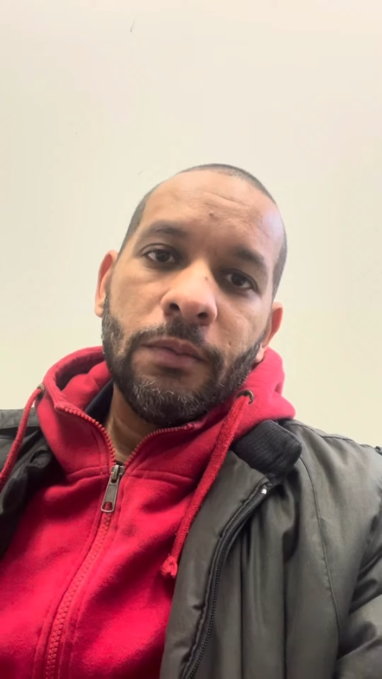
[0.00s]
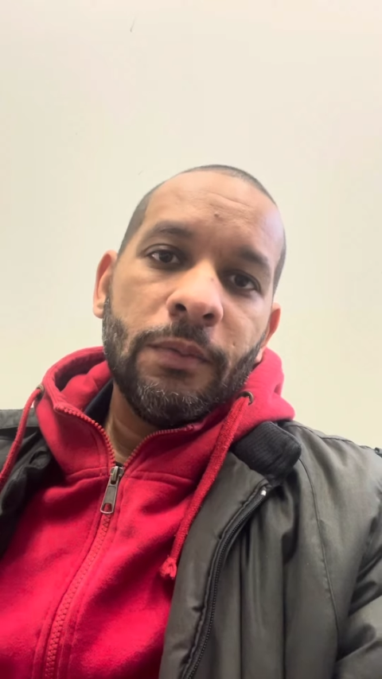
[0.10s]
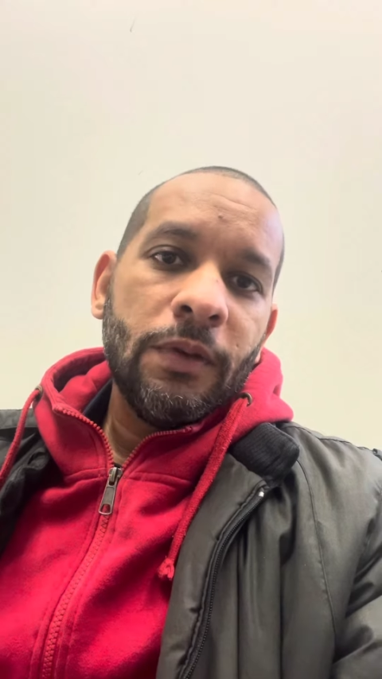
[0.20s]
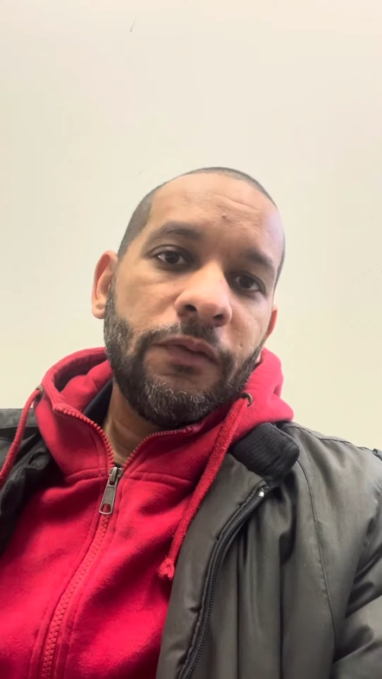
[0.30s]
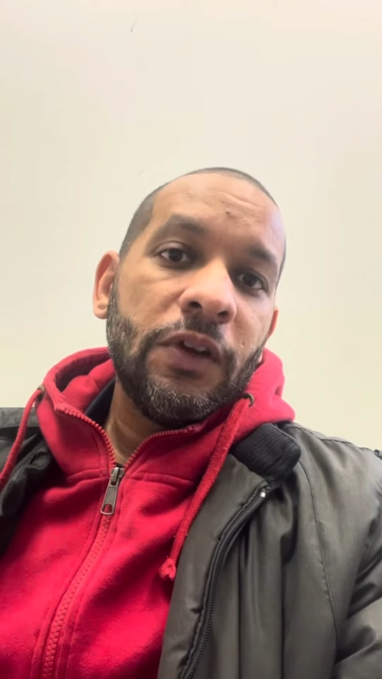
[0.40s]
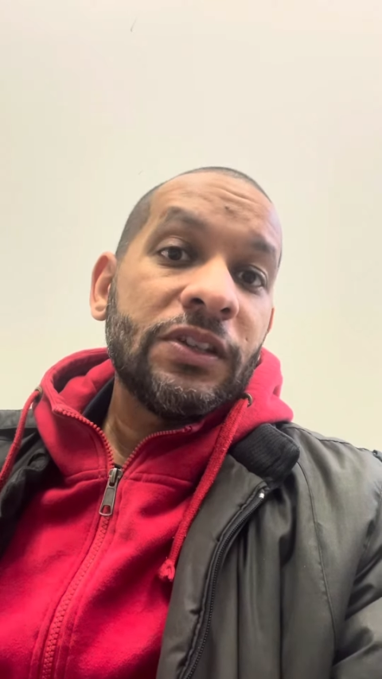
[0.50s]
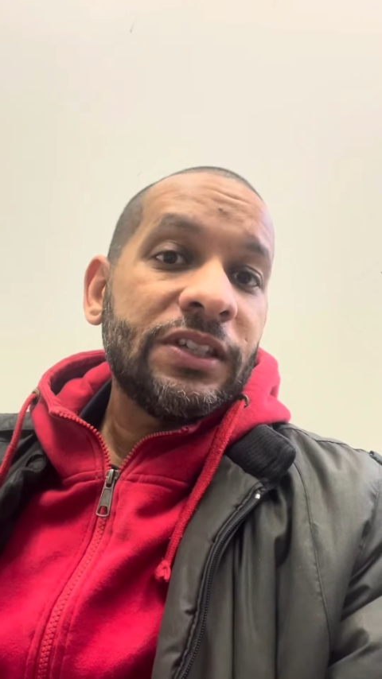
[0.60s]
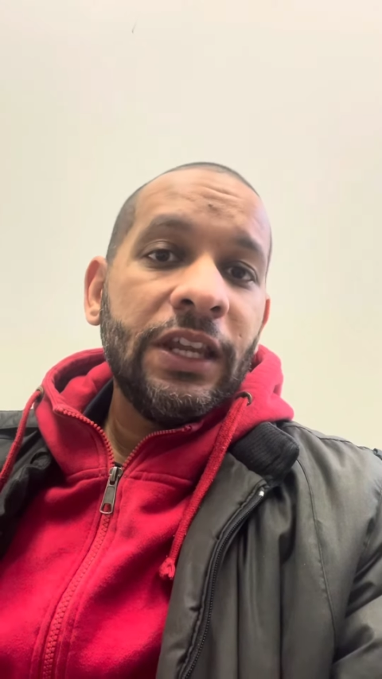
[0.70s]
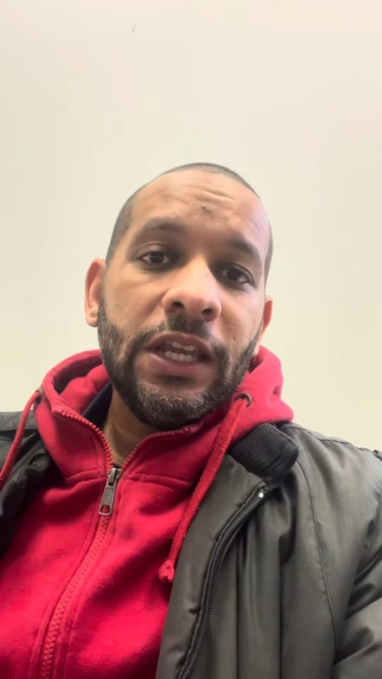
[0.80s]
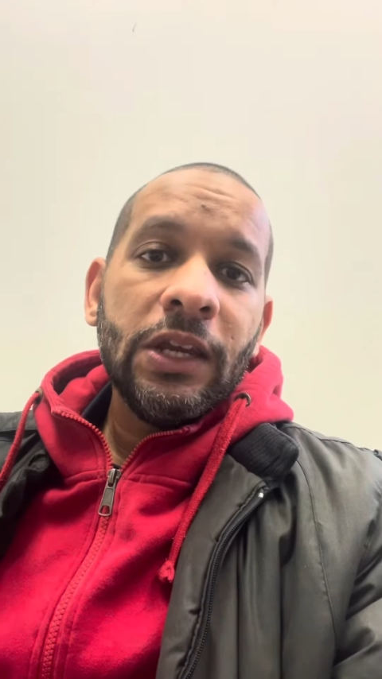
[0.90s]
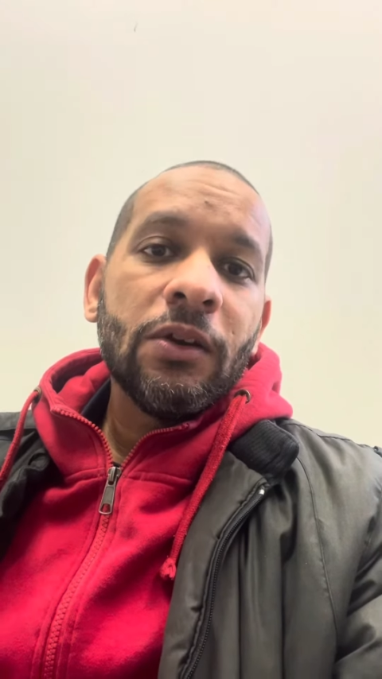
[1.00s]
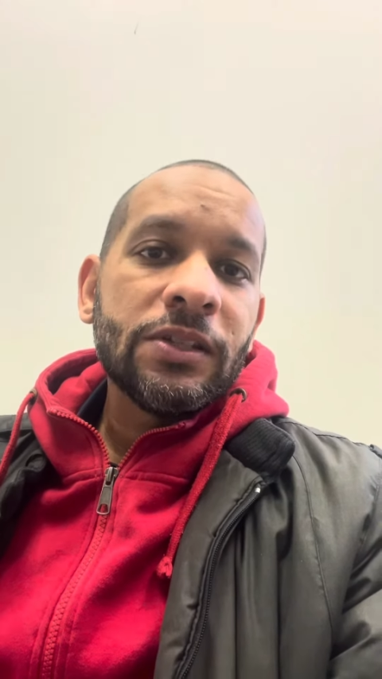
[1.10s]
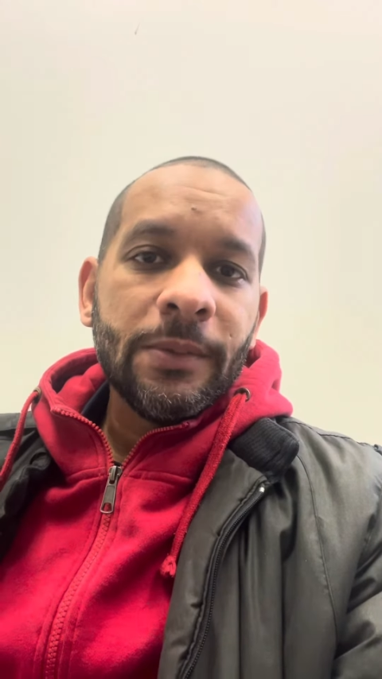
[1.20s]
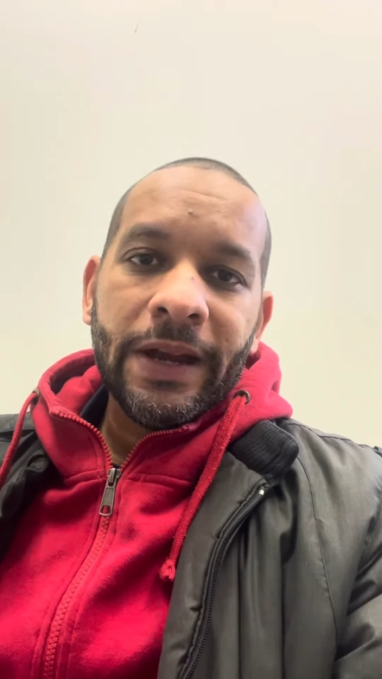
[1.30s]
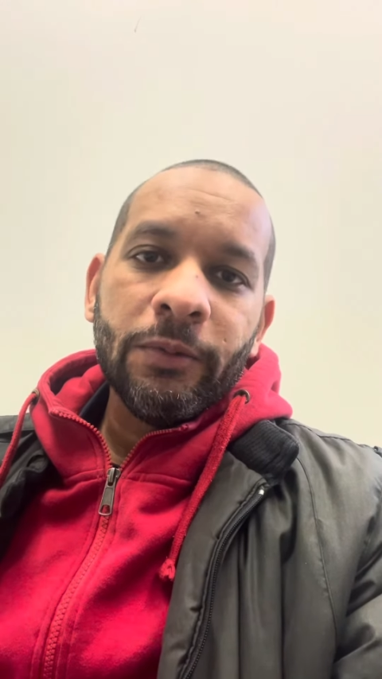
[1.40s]
if you're a senior or
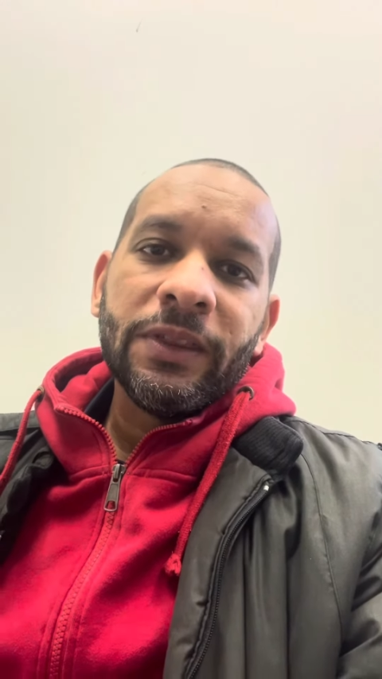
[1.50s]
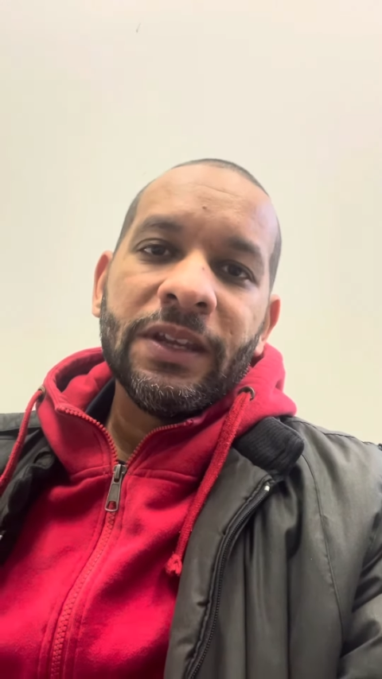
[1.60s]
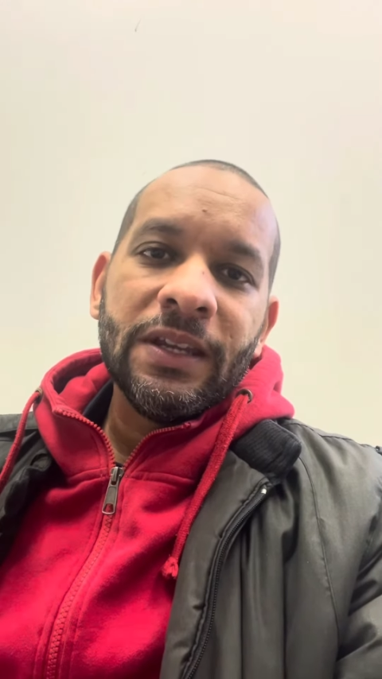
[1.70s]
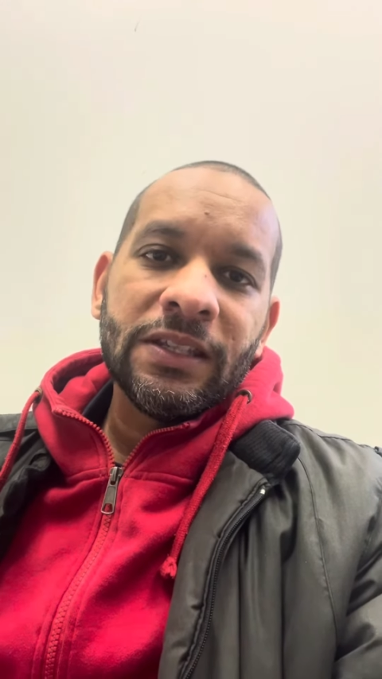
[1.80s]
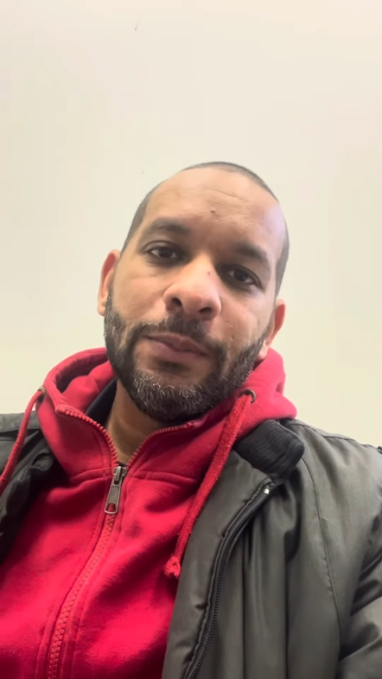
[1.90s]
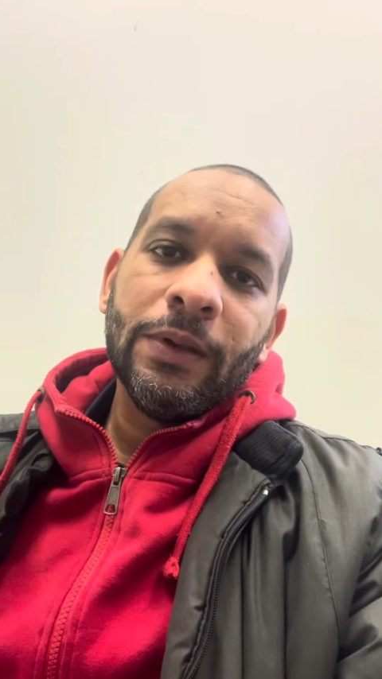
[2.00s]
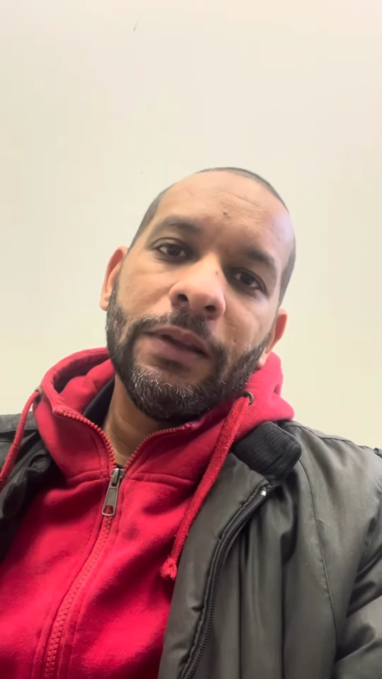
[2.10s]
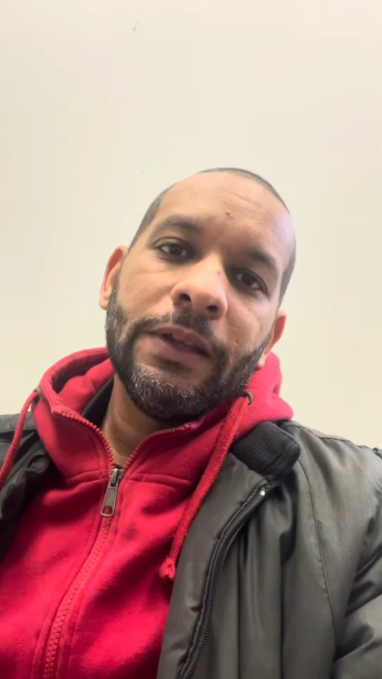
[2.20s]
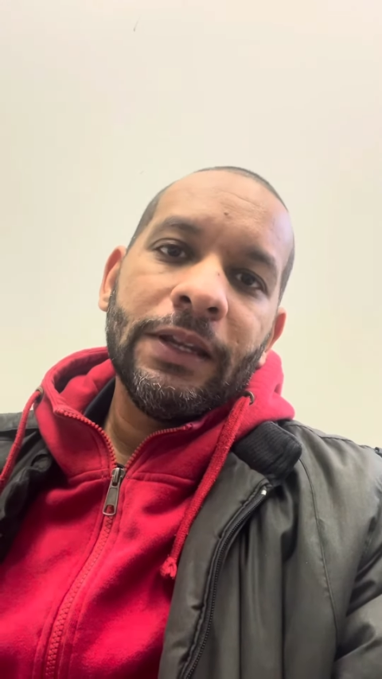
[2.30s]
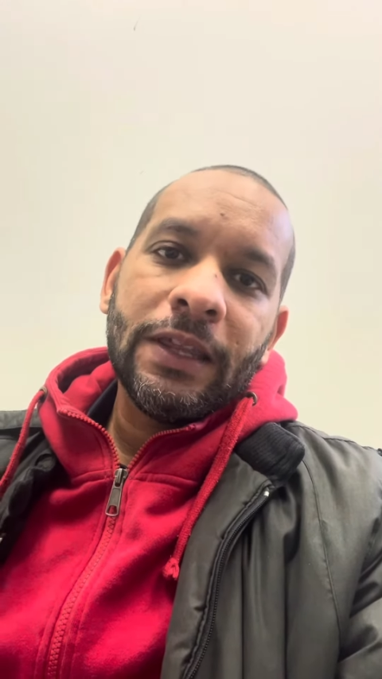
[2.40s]
somebody with a disability,